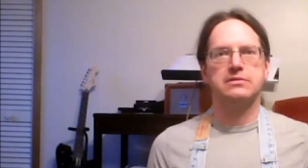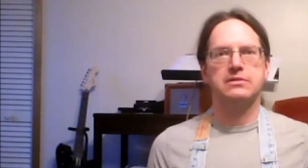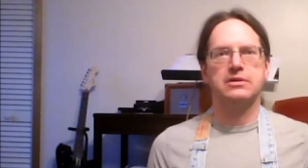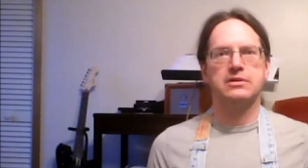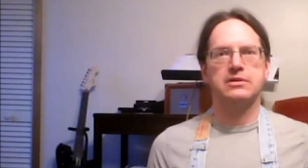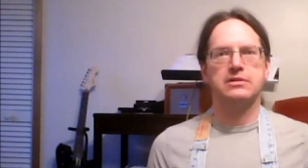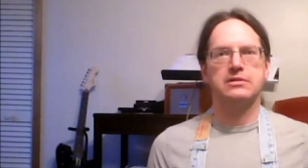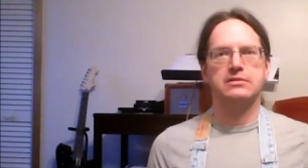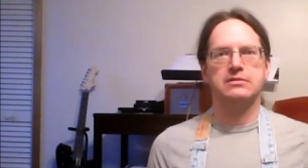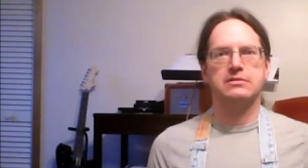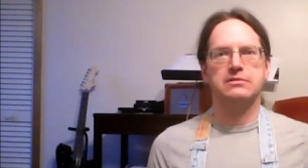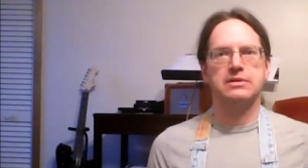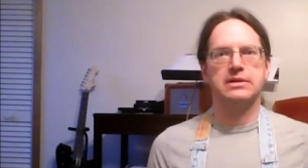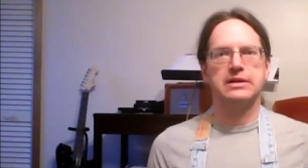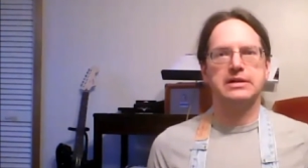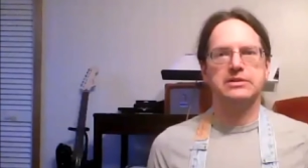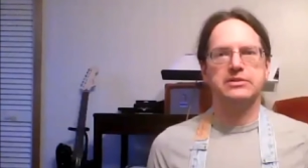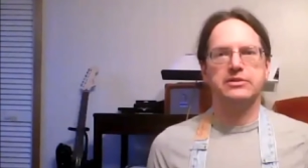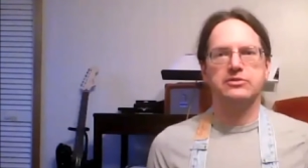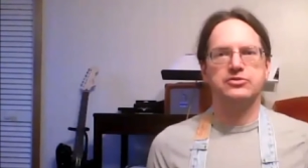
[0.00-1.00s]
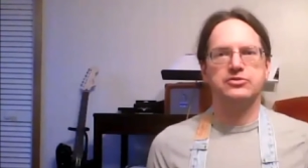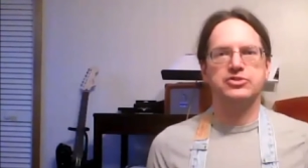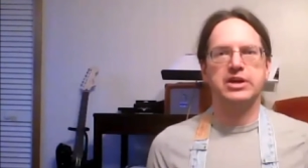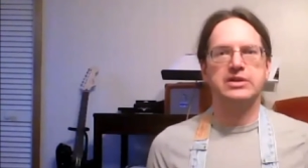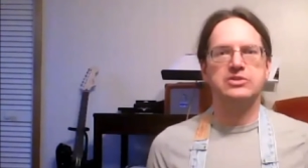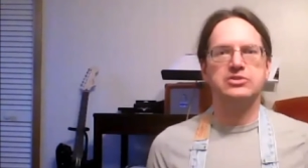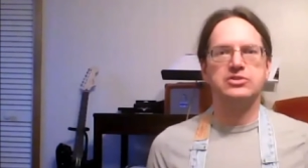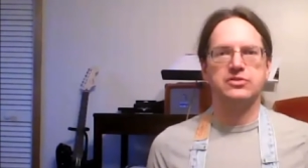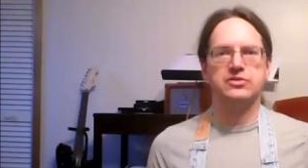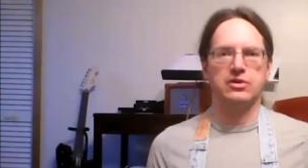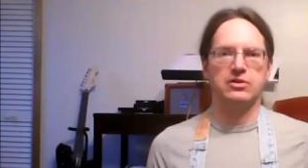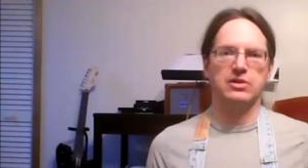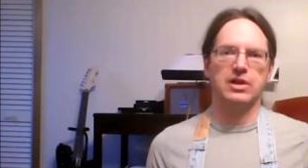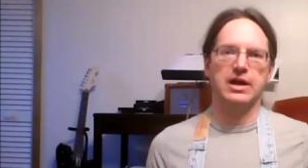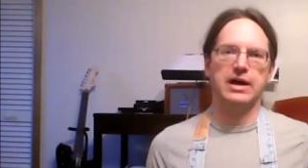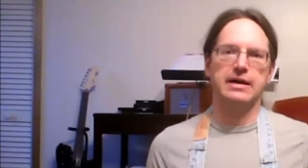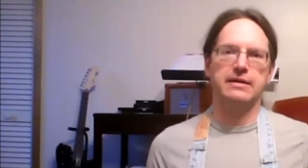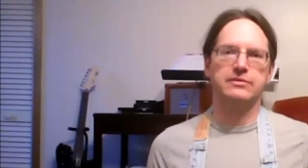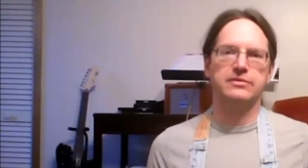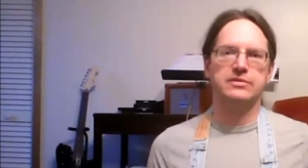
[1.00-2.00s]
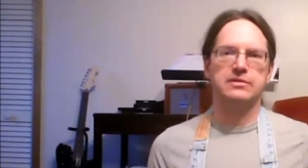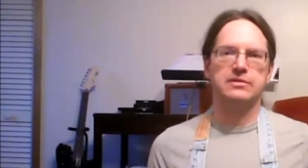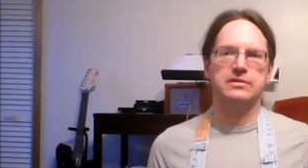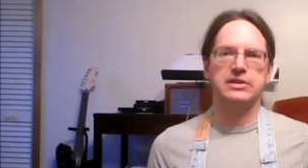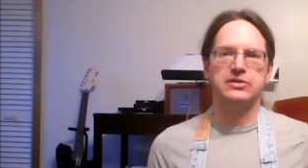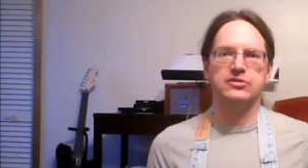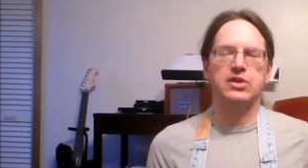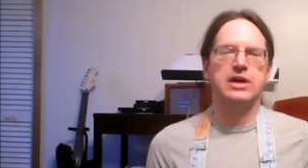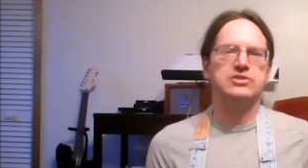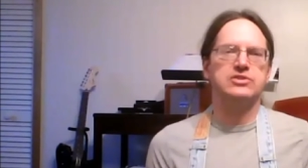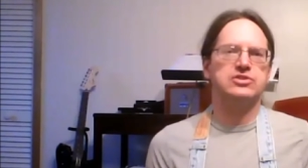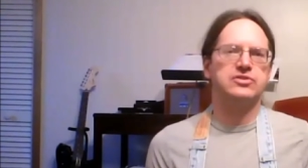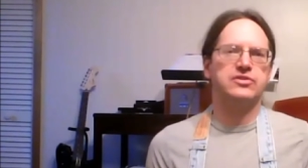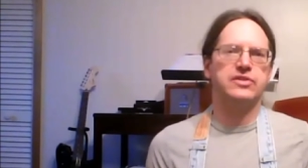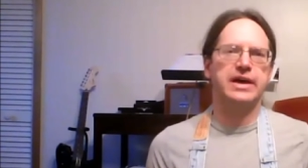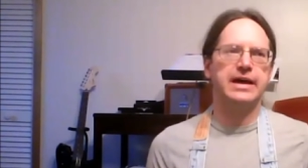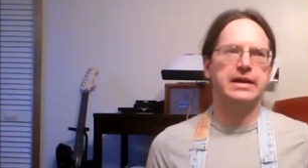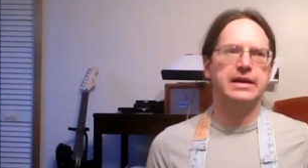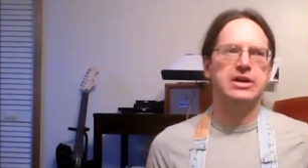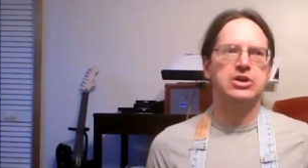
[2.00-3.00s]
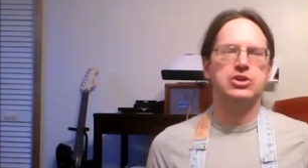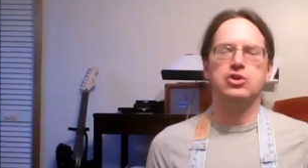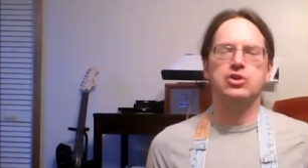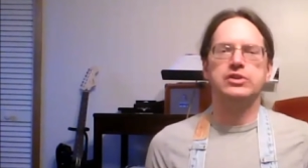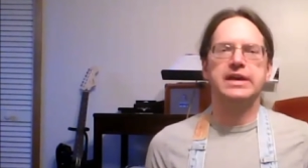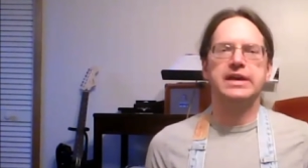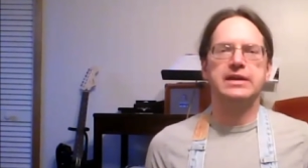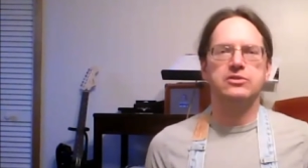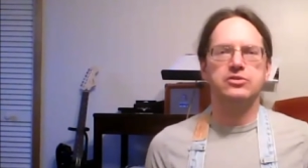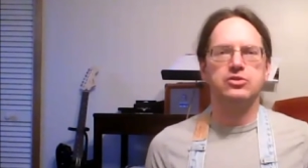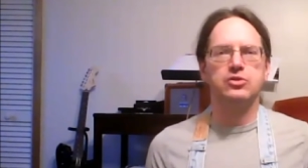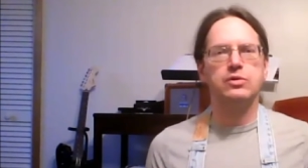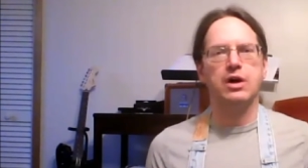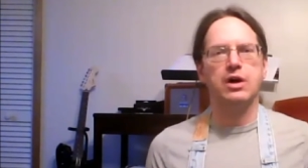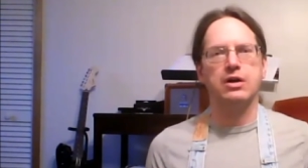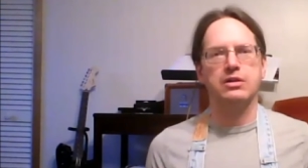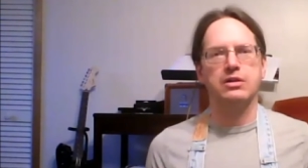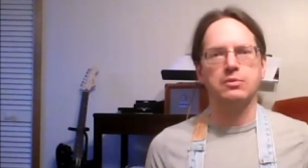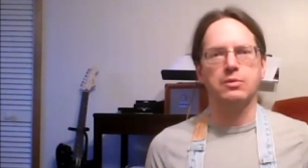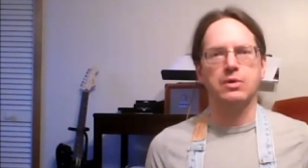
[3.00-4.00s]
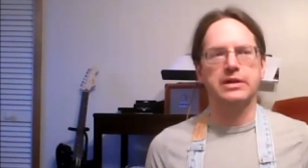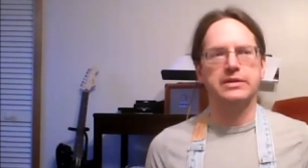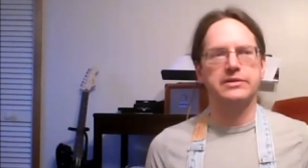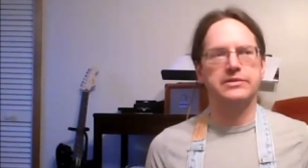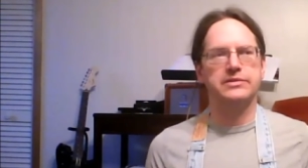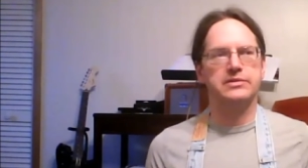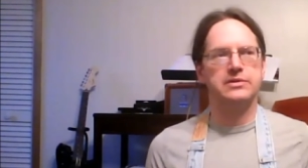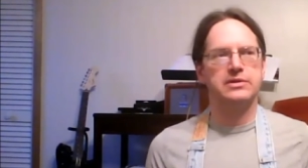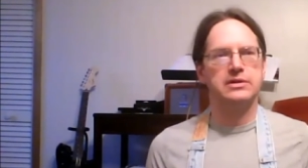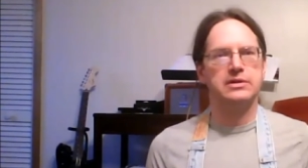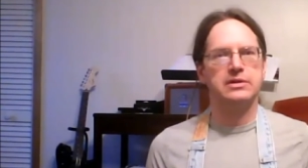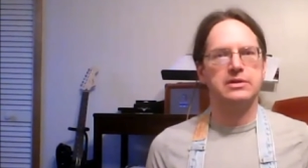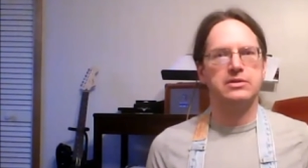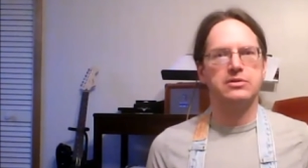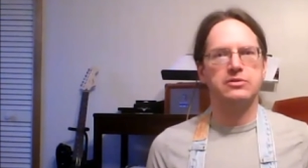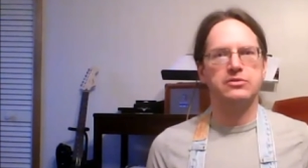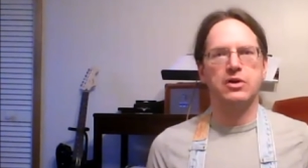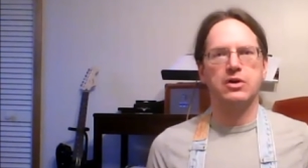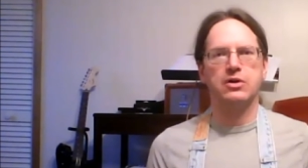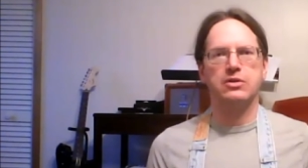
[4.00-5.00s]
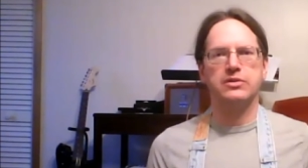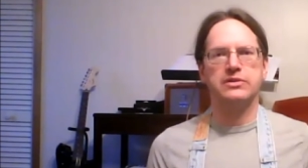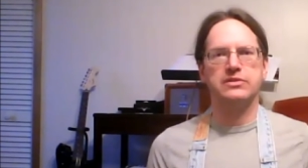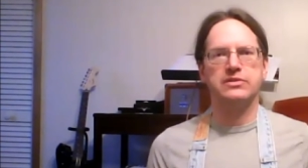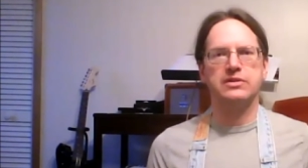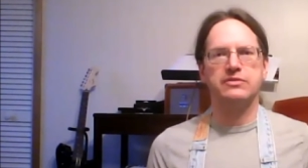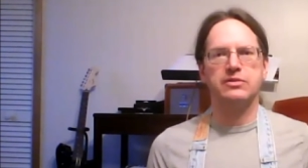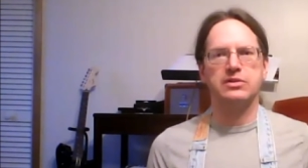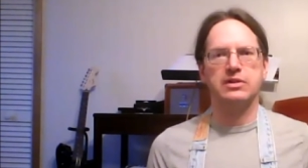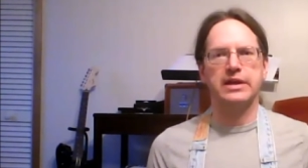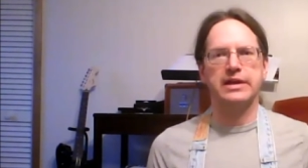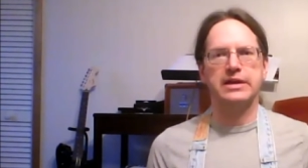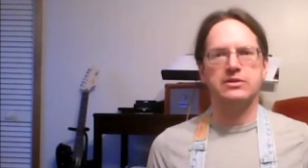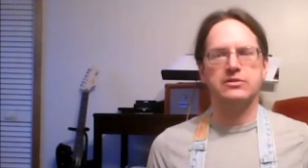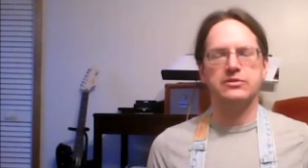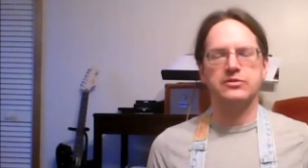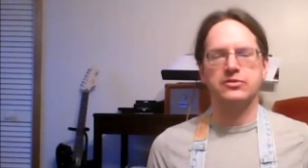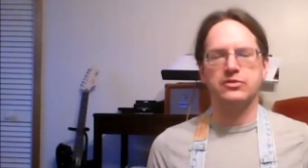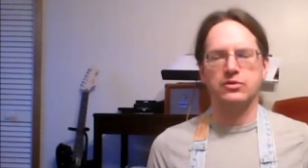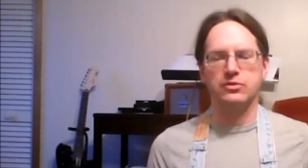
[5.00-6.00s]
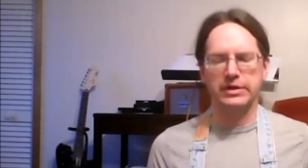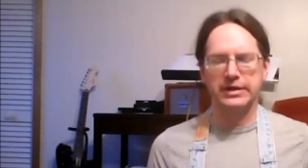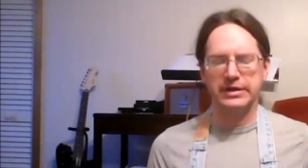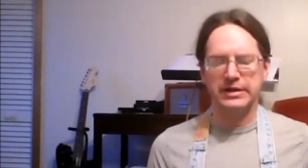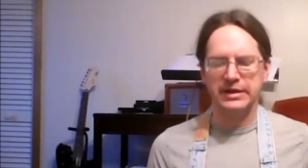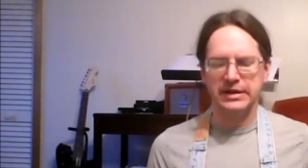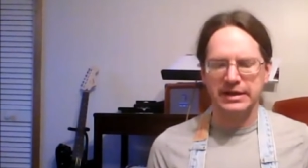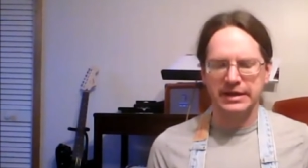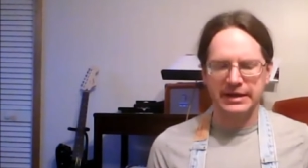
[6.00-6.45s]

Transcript: or uh, there's changes in our lives. And it's not just that, you know, you can't do it all at once. There's all these different layers to it.